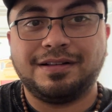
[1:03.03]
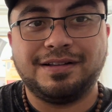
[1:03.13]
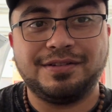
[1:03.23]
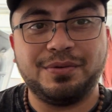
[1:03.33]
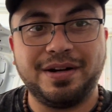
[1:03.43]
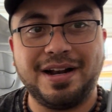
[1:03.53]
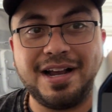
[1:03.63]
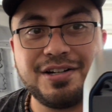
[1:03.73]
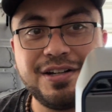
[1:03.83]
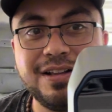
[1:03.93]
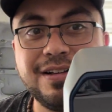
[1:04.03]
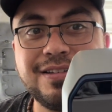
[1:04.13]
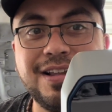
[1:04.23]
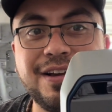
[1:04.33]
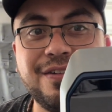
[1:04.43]
That's what it actually
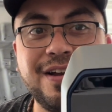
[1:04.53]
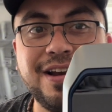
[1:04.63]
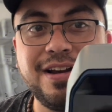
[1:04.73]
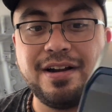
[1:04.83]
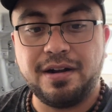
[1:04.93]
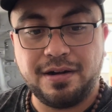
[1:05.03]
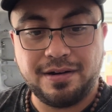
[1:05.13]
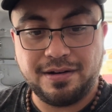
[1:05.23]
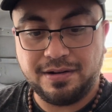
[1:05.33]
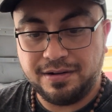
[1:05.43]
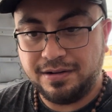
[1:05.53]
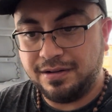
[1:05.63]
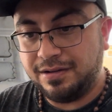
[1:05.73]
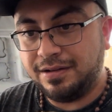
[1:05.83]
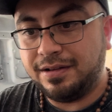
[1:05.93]
looks like right here.
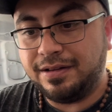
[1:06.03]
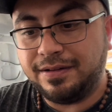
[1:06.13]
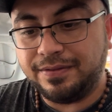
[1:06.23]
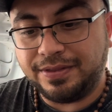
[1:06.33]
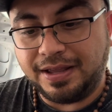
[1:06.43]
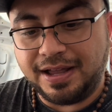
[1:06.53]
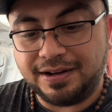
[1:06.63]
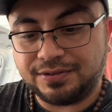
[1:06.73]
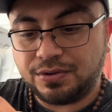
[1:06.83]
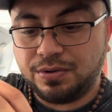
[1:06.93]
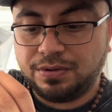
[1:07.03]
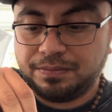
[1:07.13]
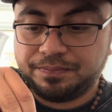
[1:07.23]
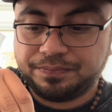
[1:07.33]
That is cool.